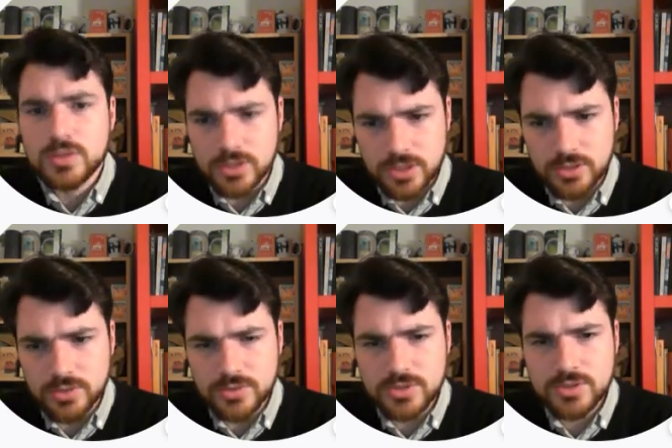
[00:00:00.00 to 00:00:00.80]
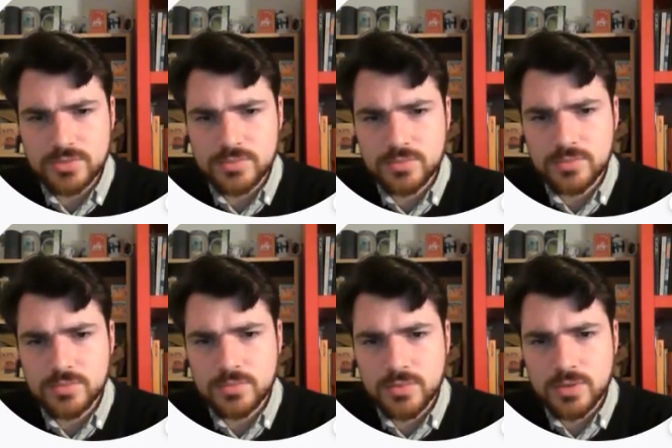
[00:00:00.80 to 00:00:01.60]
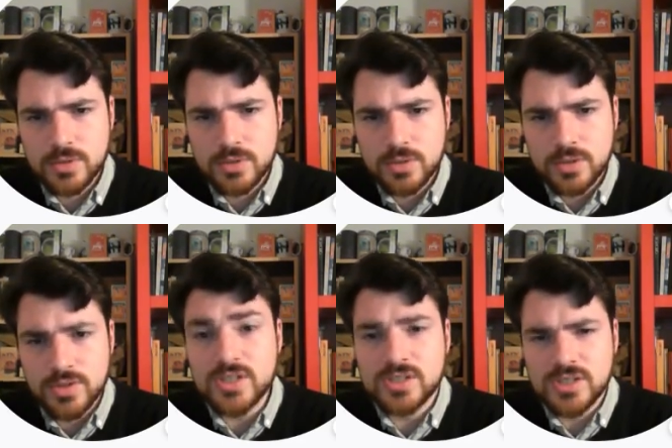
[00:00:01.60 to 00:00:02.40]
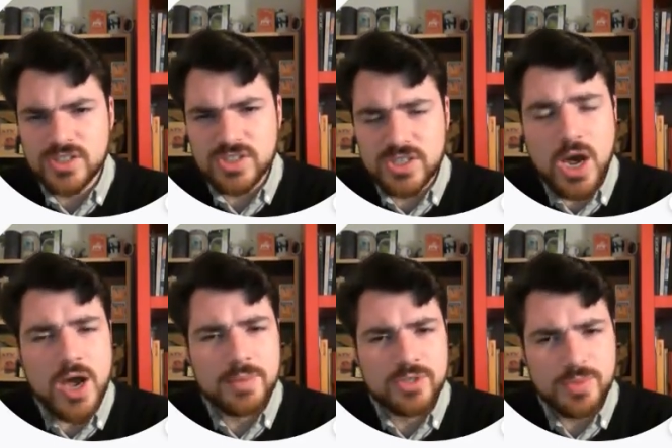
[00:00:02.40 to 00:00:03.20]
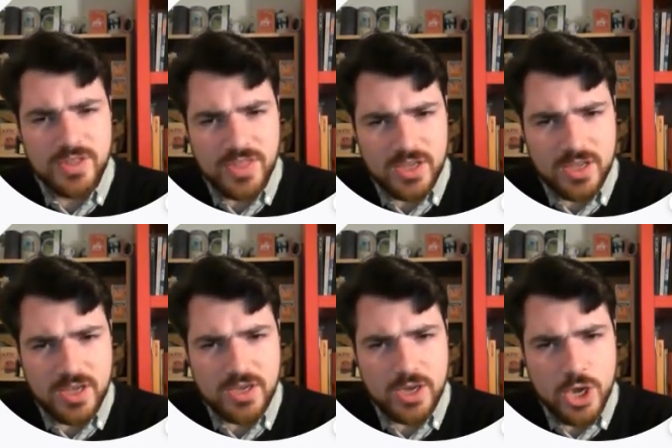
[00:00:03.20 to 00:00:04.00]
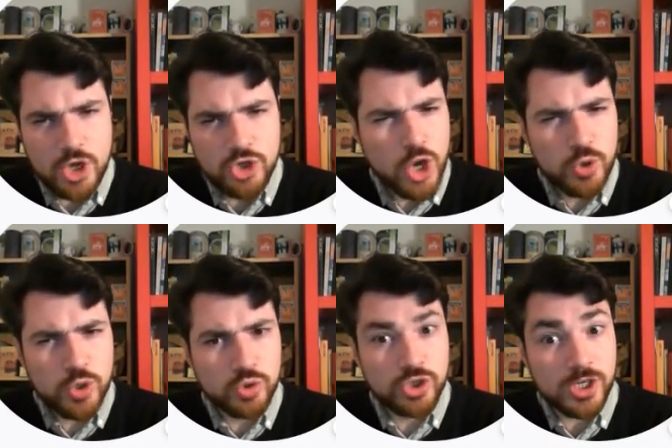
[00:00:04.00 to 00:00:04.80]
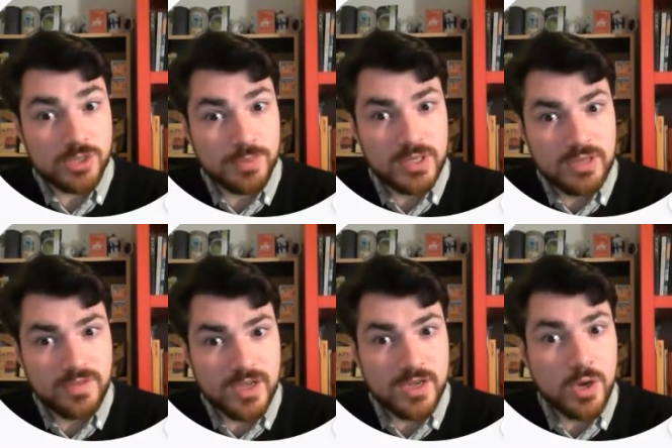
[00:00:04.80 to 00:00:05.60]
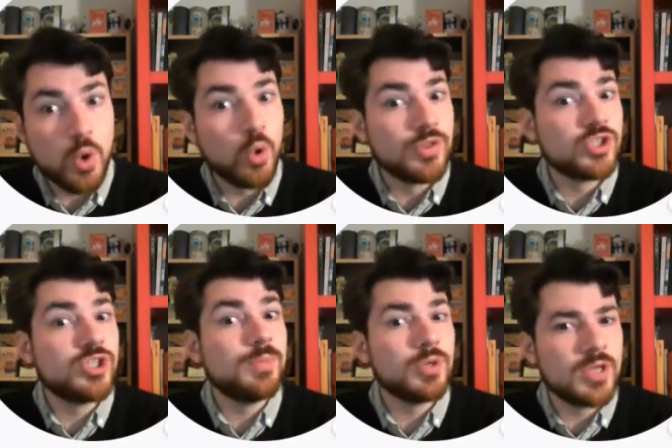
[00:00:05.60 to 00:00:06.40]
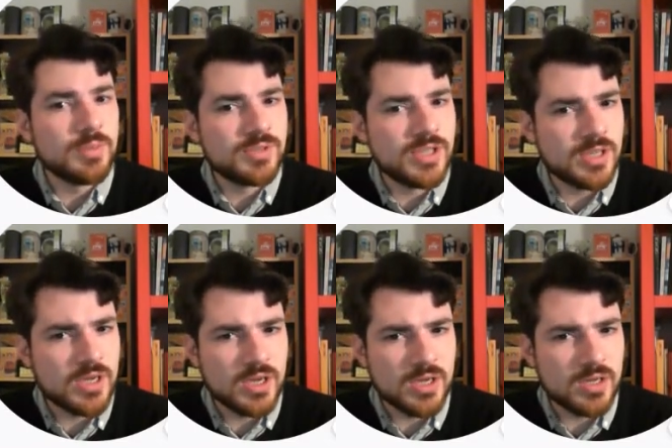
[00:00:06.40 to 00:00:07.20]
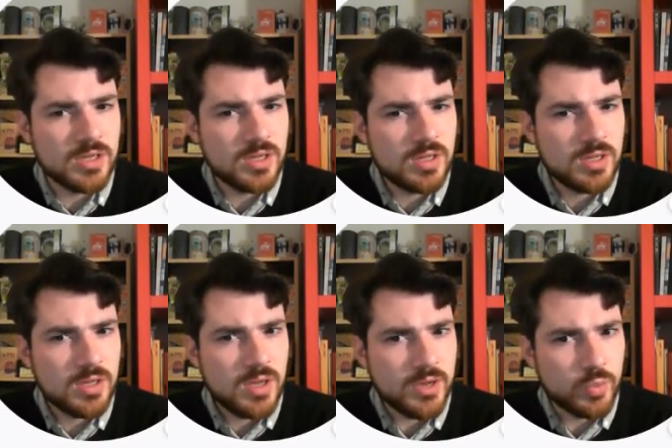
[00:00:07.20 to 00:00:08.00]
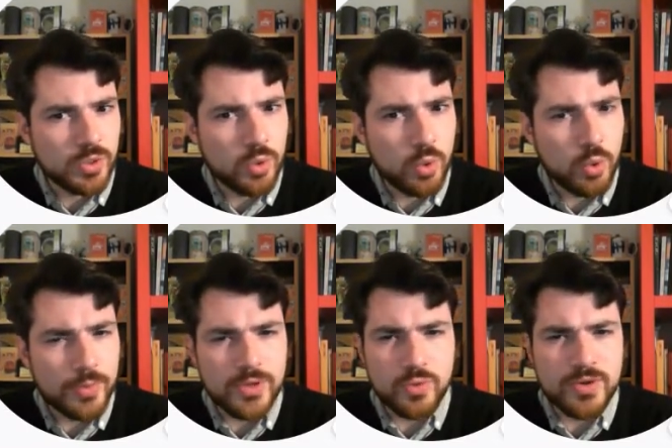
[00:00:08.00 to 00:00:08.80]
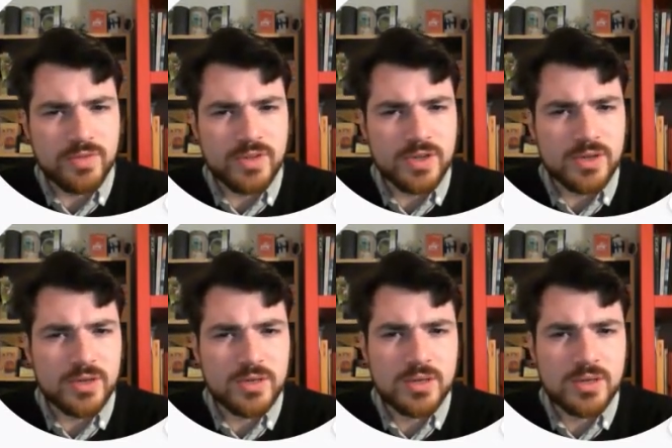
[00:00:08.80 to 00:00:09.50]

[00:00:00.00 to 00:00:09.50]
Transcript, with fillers: yields. This is the time to be thinking, no use just believing, or the ship'll keep sinking, and we'll all be grieving.